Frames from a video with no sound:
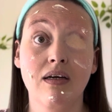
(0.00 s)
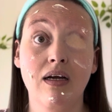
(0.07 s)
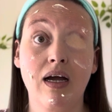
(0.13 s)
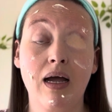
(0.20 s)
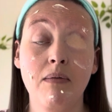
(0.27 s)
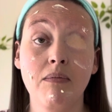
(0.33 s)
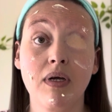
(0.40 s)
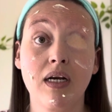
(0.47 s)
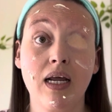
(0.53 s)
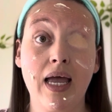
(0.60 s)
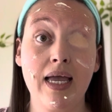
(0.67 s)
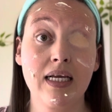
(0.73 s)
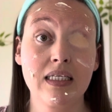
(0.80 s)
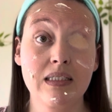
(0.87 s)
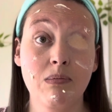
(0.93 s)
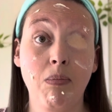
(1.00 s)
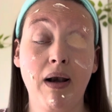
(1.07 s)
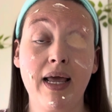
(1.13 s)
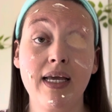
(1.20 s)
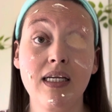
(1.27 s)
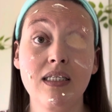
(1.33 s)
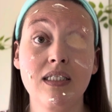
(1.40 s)
I'm going to
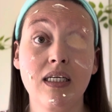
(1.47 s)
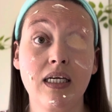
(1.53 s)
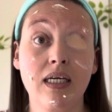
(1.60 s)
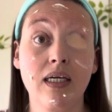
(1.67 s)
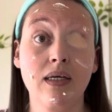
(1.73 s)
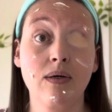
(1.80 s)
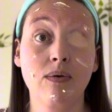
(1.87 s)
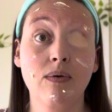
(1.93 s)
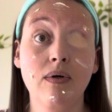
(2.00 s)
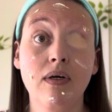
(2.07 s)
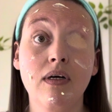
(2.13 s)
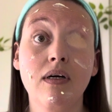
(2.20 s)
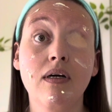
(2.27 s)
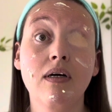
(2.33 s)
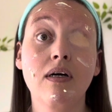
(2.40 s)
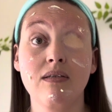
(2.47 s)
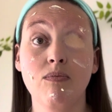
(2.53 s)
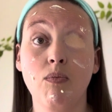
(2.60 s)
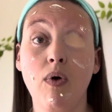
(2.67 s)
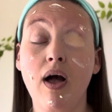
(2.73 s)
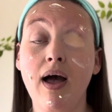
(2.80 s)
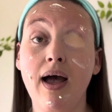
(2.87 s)
explain to you
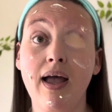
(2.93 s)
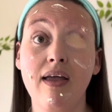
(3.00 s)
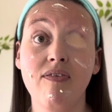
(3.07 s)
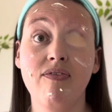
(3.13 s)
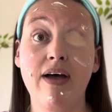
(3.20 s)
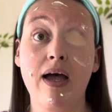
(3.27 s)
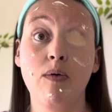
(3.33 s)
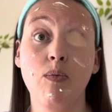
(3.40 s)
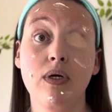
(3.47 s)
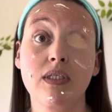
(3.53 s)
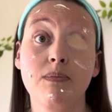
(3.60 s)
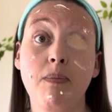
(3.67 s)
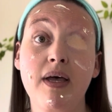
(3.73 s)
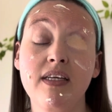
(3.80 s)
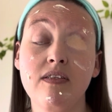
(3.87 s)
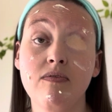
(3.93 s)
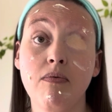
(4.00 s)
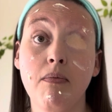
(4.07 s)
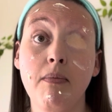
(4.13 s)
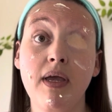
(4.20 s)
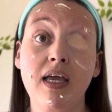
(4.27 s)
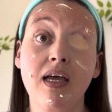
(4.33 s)
what I found works best for
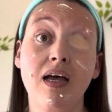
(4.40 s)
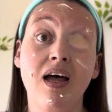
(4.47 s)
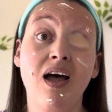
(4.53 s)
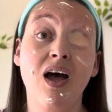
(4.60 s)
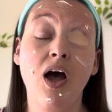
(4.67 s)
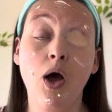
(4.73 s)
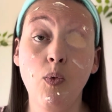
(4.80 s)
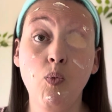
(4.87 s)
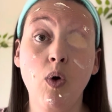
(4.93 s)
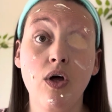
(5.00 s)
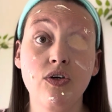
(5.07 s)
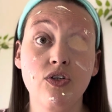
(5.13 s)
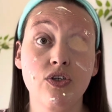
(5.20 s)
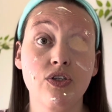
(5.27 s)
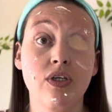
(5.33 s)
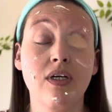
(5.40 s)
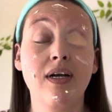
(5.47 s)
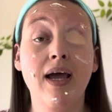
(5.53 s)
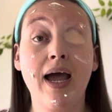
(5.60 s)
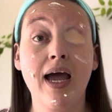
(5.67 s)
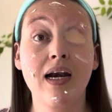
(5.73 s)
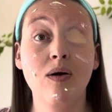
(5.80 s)
me and what
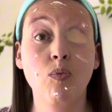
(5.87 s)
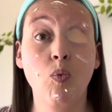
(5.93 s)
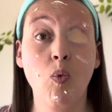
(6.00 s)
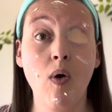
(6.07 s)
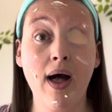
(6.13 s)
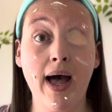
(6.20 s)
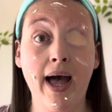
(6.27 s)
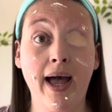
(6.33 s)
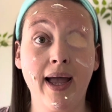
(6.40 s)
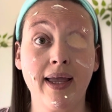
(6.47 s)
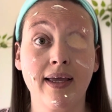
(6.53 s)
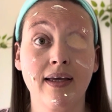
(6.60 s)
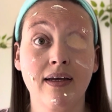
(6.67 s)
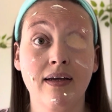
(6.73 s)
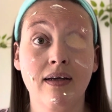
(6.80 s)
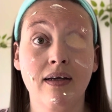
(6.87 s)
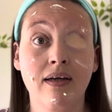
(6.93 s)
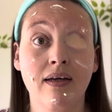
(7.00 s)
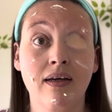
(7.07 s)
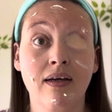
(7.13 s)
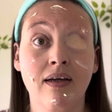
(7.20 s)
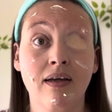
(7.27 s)
doesn't, and why.
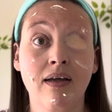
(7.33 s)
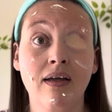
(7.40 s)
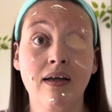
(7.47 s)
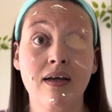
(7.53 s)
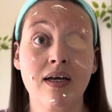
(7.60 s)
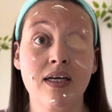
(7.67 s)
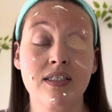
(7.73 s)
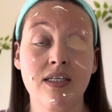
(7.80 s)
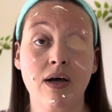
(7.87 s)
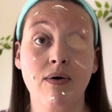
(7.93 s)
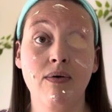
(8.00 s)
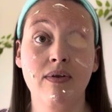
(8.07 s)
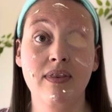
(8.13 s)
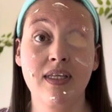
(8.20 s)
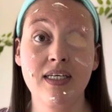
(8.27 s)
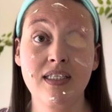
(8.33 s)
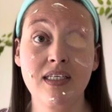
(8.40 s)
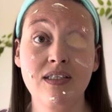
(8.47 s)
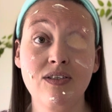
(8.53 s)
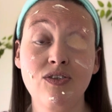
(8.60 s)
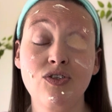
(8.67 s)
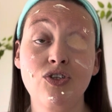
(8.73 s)
So this
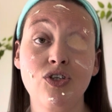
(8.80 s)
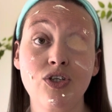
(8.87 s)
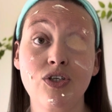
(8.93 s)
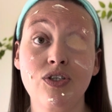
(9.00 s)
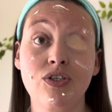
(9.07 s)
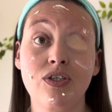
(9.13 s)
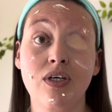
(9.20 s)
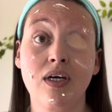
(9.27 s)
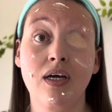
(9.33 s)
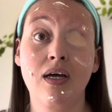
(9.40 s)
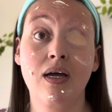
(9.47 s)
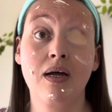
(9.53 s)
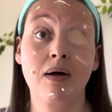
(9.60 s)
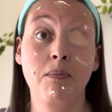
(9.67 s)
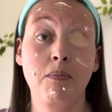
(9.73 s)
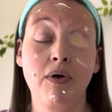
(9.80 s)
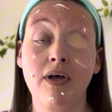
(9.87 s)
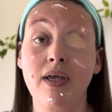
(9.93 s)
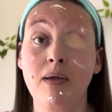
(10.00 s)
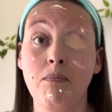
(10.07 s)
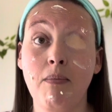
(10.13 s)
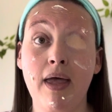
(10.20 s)
isn't just
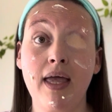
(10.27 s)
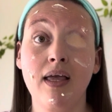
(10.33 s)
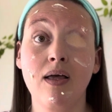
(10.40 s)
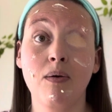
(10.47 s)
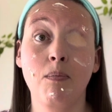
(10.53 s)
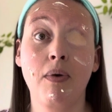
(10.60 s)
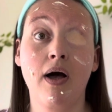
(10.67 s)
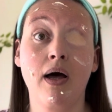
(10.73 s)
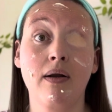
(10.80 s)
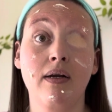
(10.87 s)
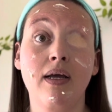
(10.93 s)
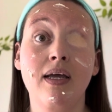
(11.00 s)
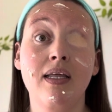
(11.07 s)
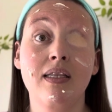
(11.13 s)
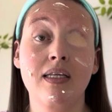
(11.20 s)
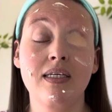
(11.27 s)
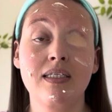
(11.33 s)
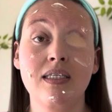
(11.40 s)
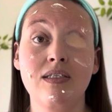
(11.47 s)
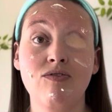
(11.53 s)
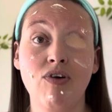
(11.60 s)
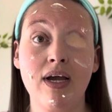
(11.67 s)
putting makeup on, this
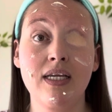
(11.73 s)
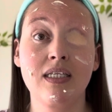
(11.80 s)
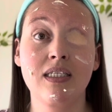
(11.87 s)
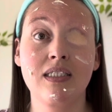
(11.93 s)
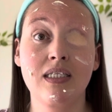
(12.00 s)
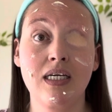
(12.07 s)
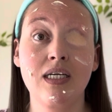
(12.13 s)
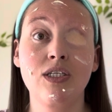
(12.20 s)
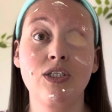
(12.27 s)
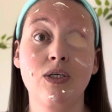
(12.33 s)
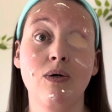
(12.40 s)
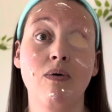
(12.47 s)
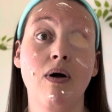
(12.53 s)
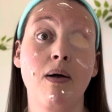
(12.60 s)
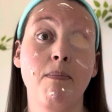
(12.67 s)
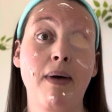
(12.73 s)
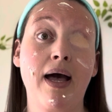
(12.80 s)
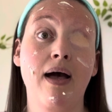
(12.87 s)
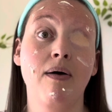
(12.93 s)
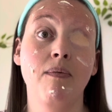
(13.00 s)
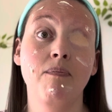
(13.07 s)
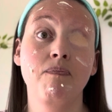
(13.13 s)
is trying to teach you
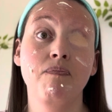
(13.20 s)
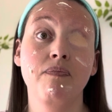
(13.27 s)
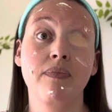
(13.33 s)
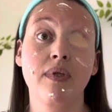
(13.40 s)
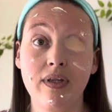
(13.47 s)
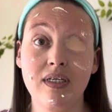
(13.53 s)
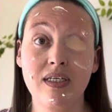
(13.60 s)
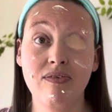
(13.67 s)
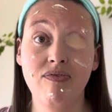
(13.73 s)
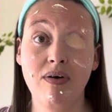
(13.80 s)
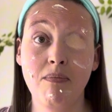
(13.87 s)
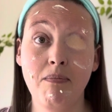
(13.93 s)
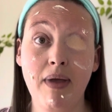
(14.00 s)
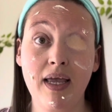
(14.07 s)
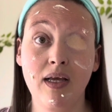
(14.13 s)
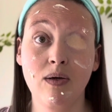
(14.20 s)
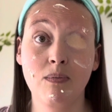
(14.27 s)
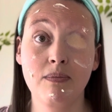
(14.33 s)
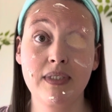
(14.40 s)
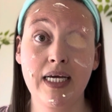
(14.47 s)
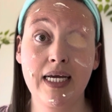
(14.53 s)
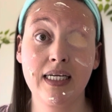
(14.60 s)
about the different
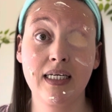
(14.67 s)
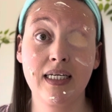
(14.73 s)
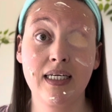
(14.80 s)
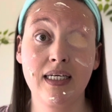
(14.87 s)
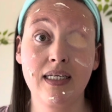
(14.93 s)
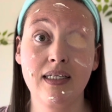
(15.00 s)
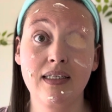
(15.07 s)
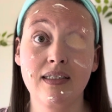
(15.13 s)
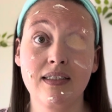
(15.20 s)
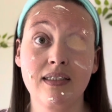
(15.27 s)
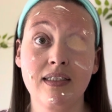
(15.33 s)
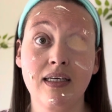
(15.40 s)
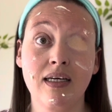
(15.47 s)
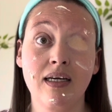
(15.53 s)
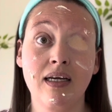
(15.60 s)
makeup techniques